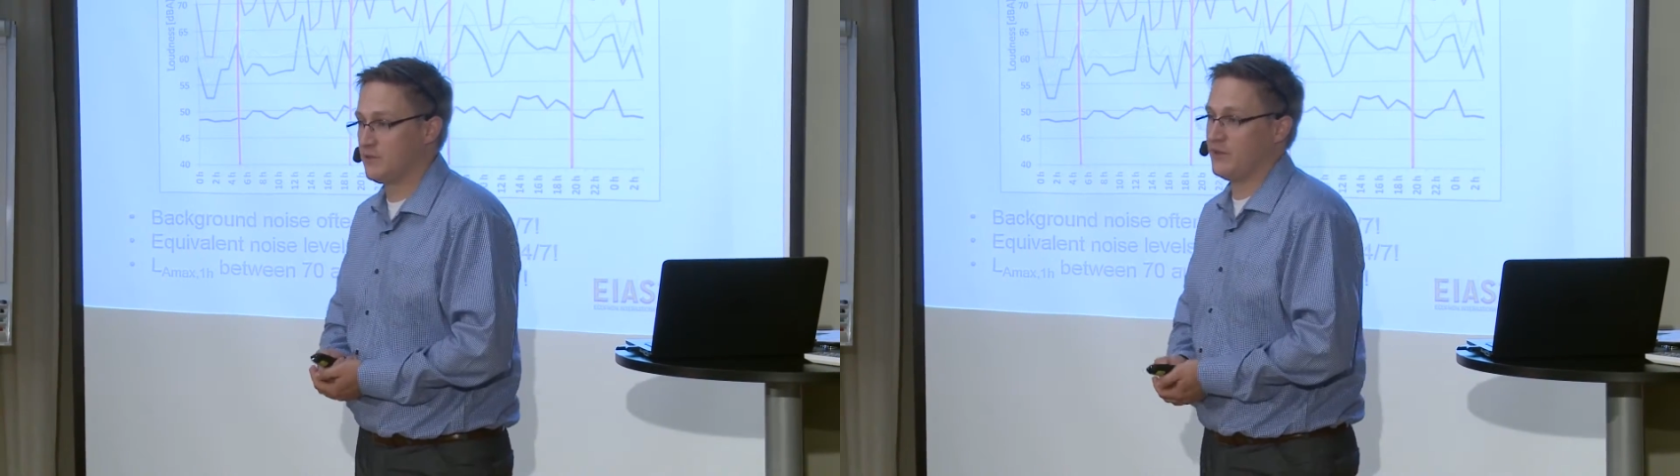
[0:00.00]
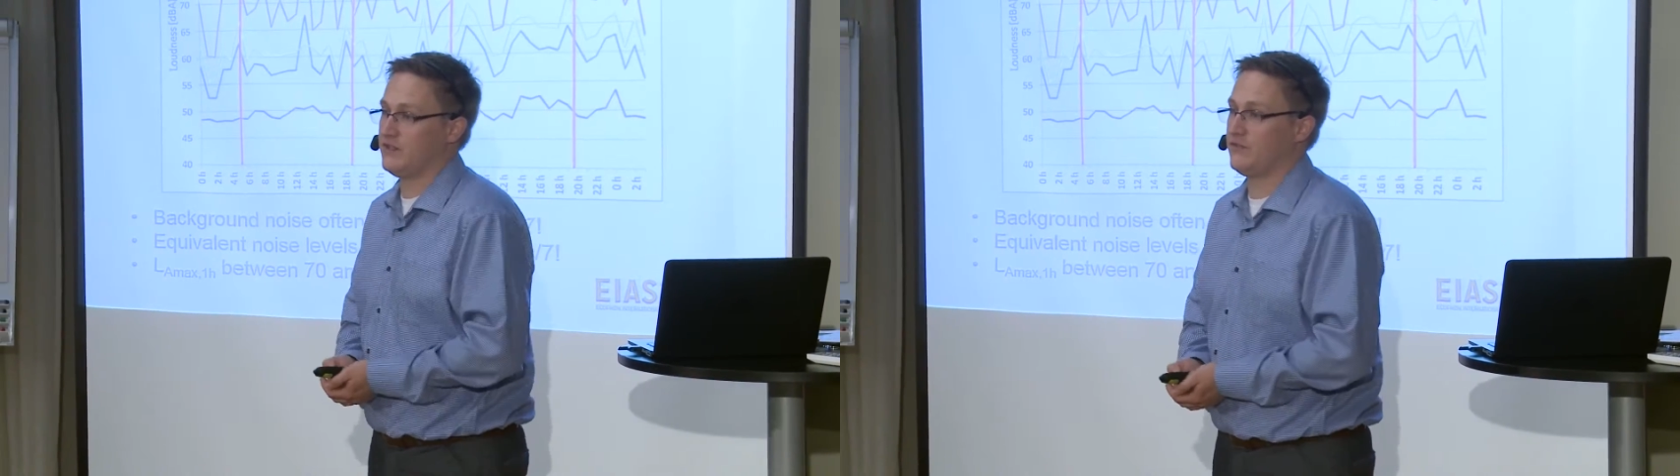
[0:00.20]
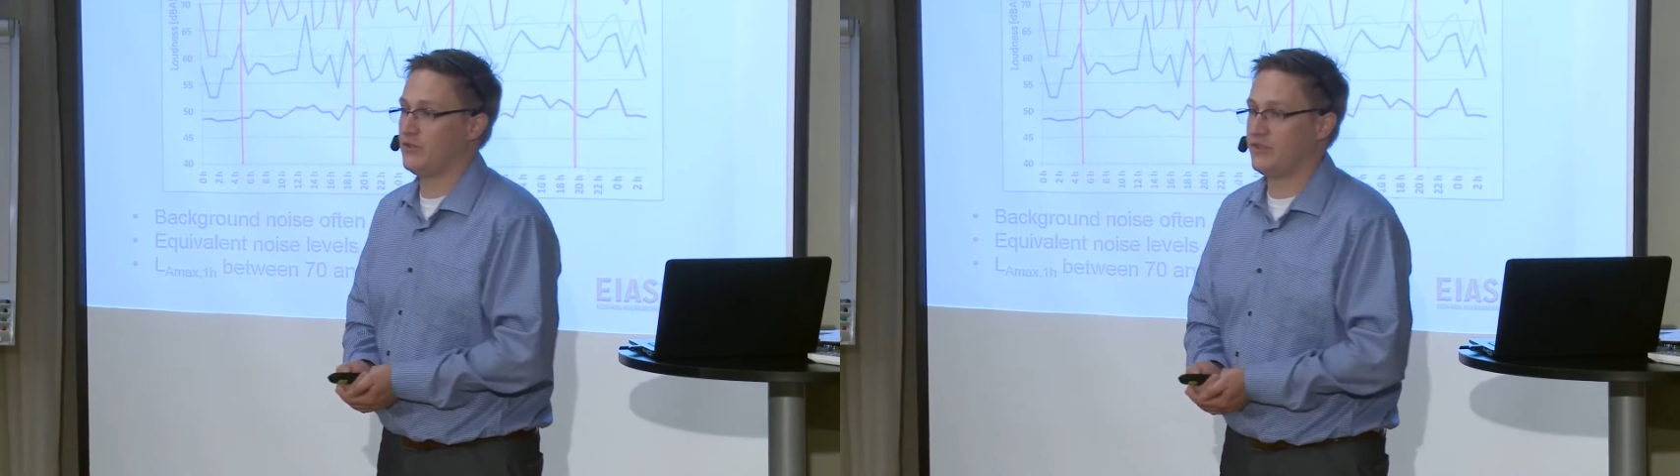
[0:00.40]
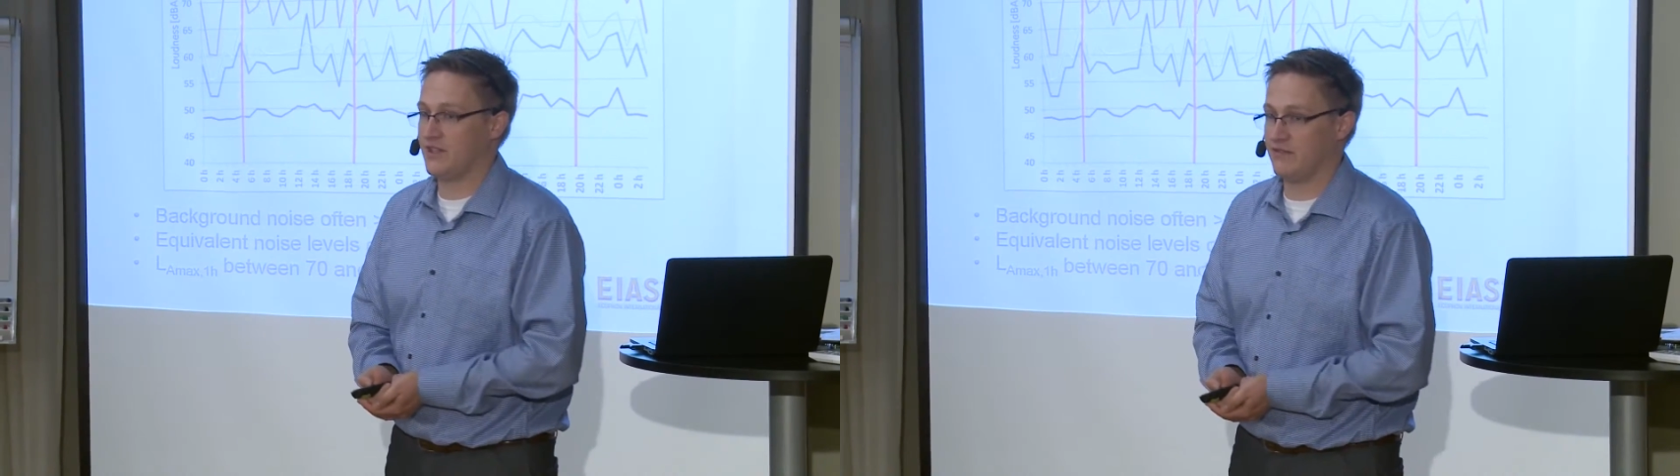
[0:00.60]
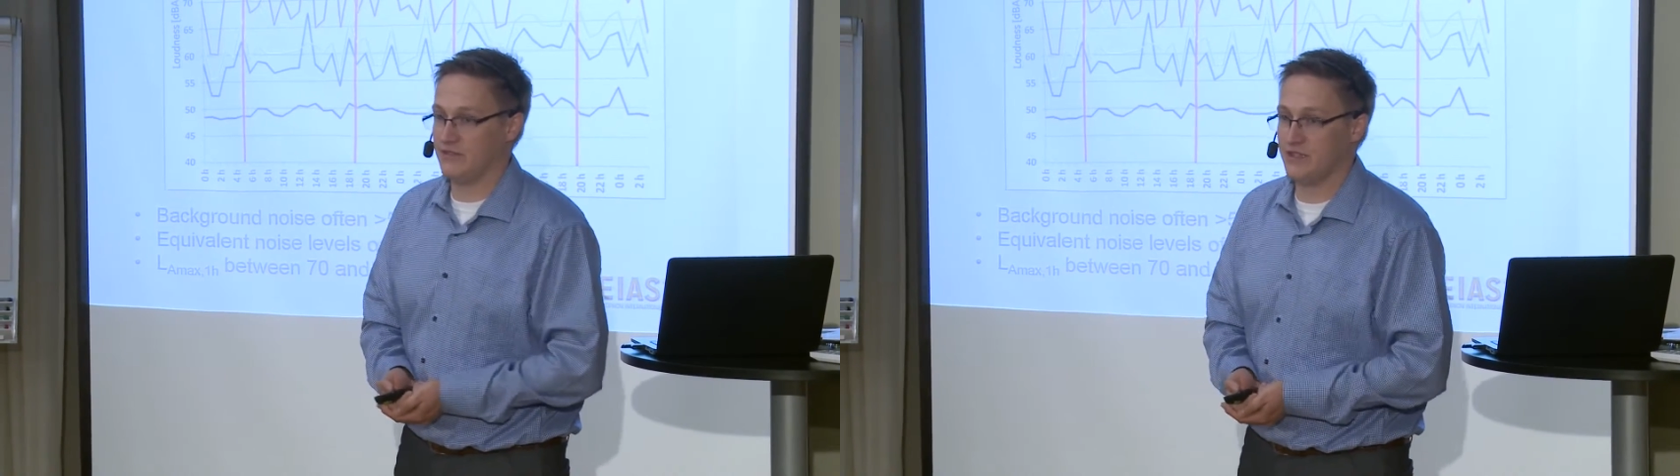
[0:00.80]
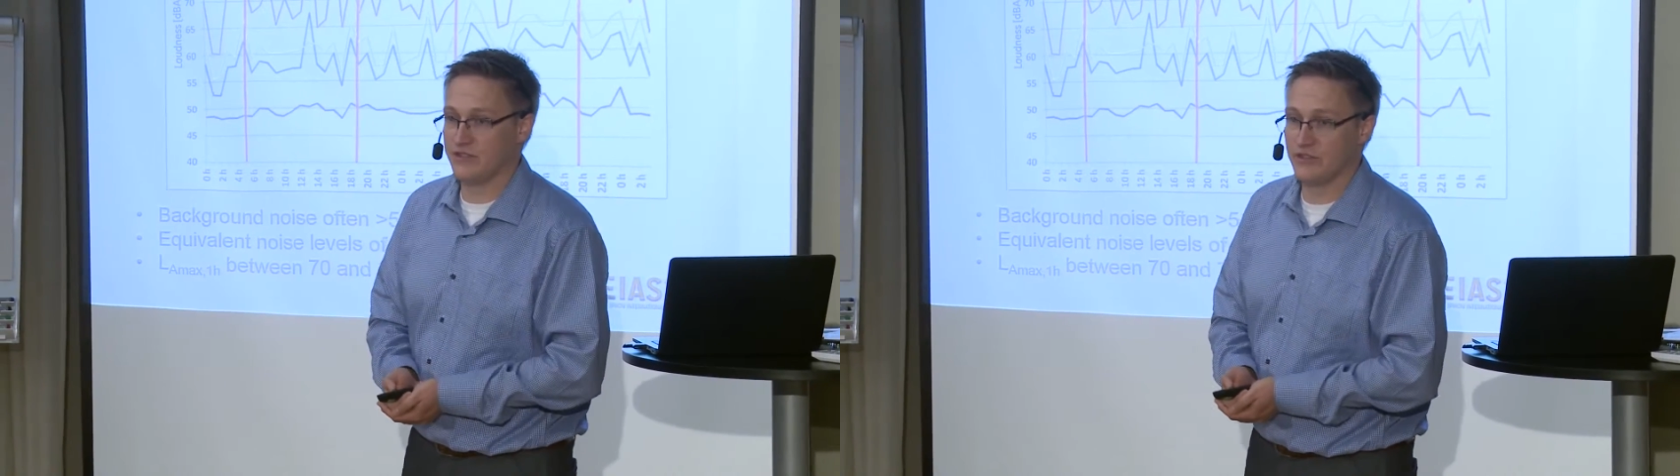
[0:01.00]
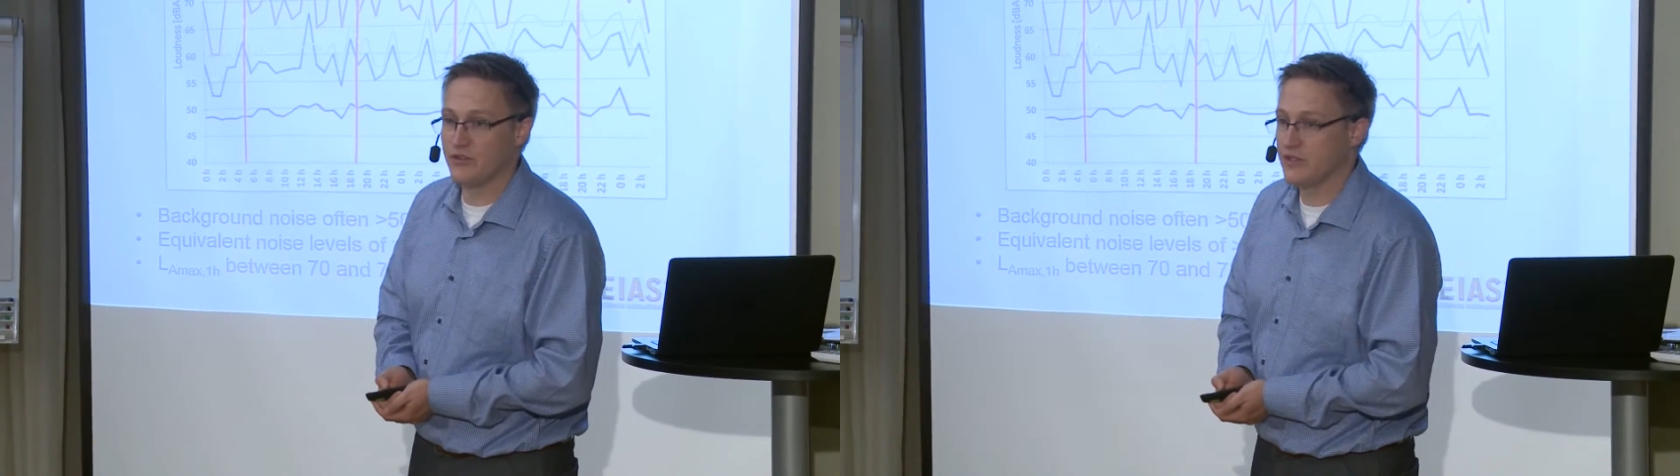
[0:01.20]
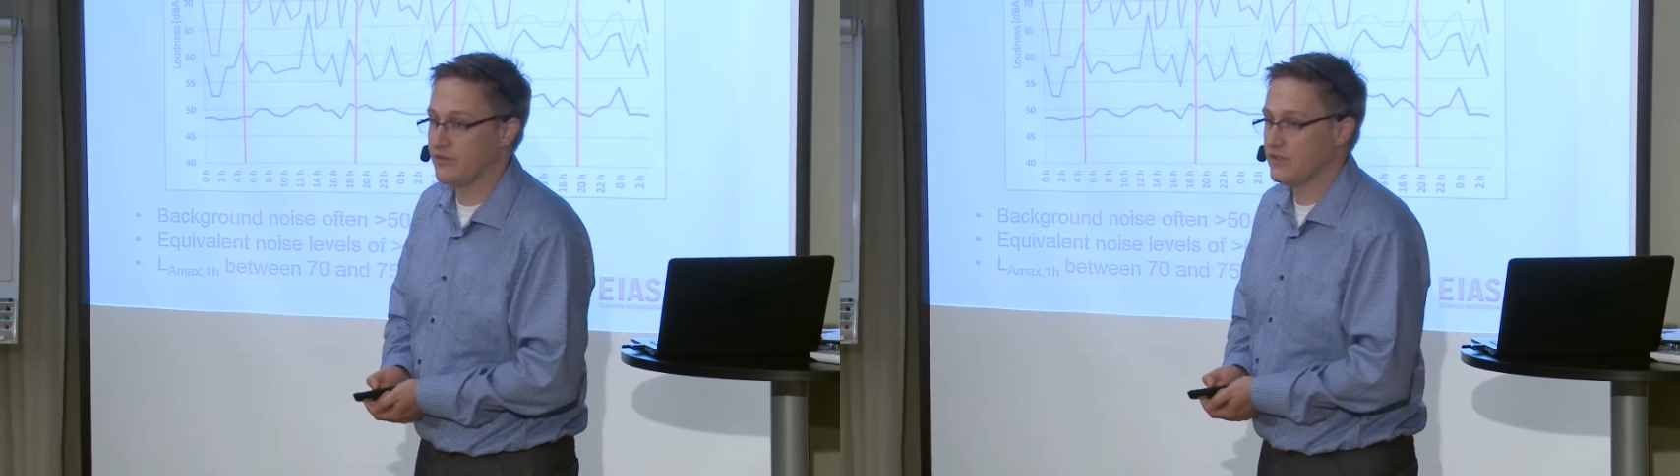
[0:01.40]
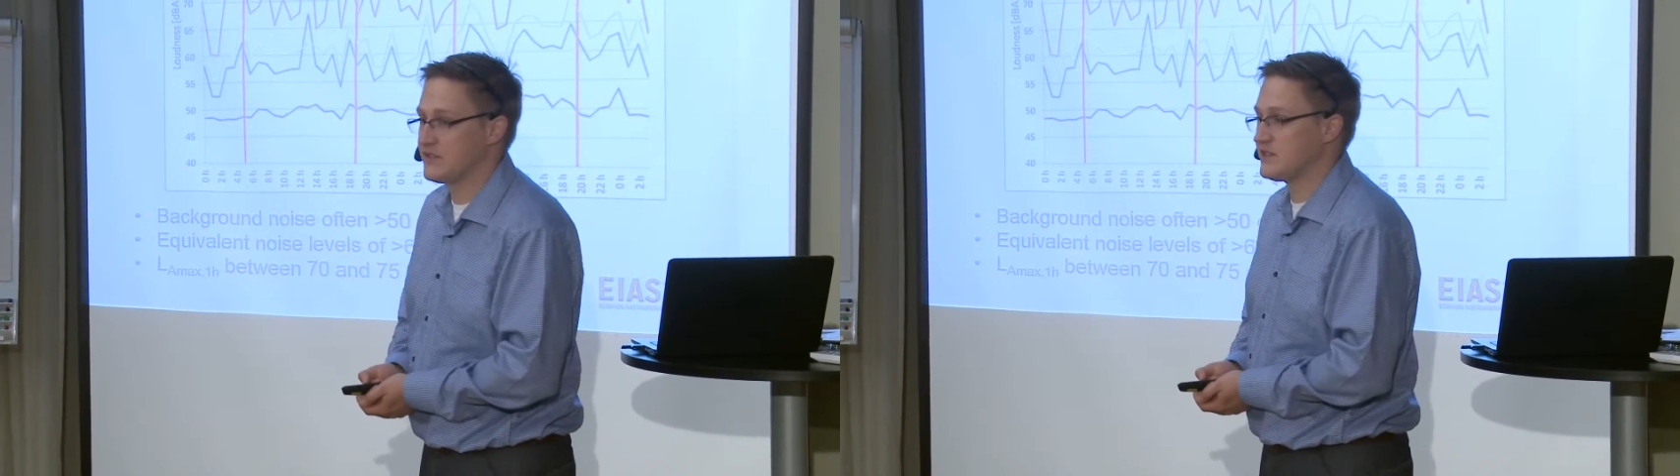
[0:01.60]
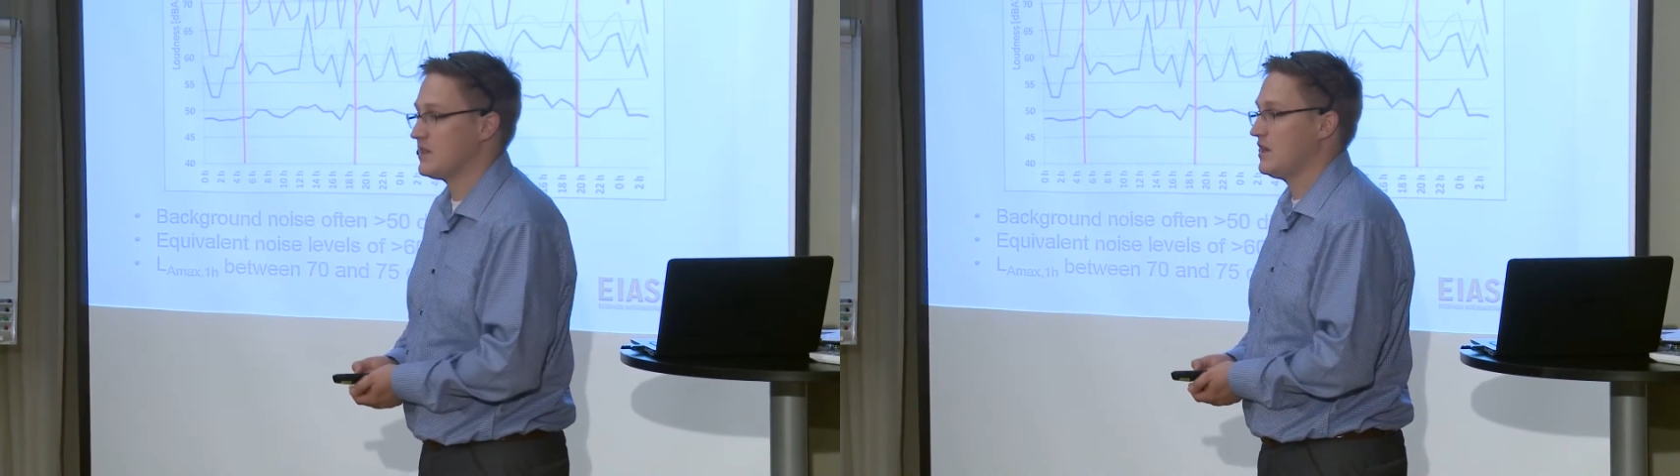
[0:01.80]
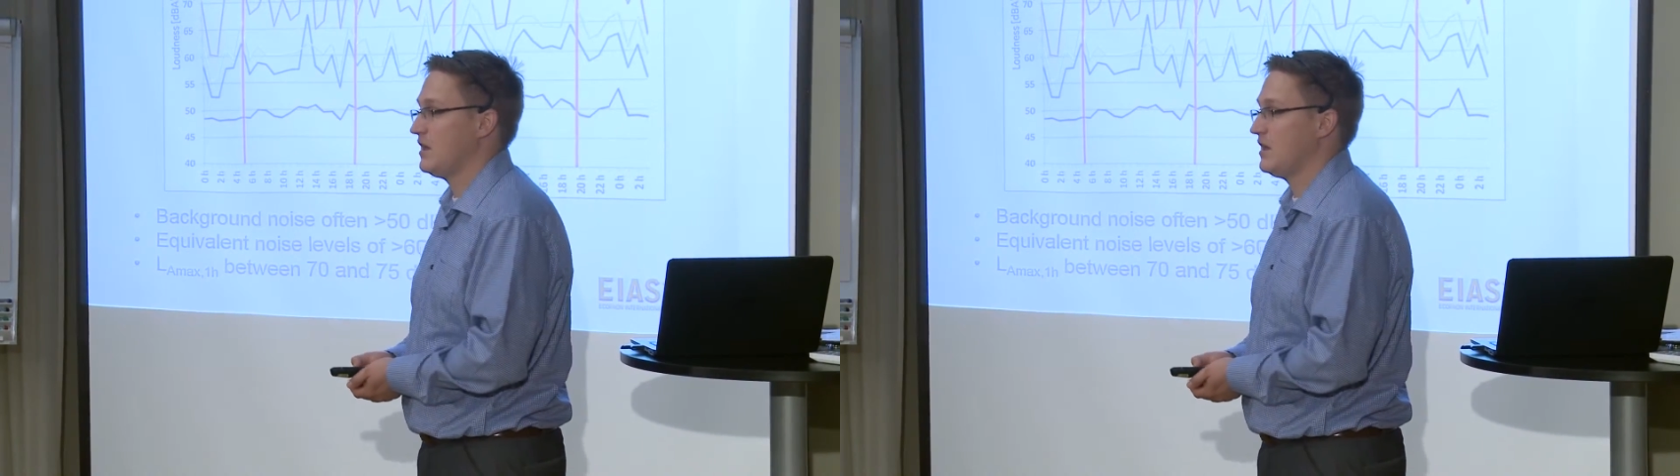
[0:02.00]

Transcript: 24/7. There's no difference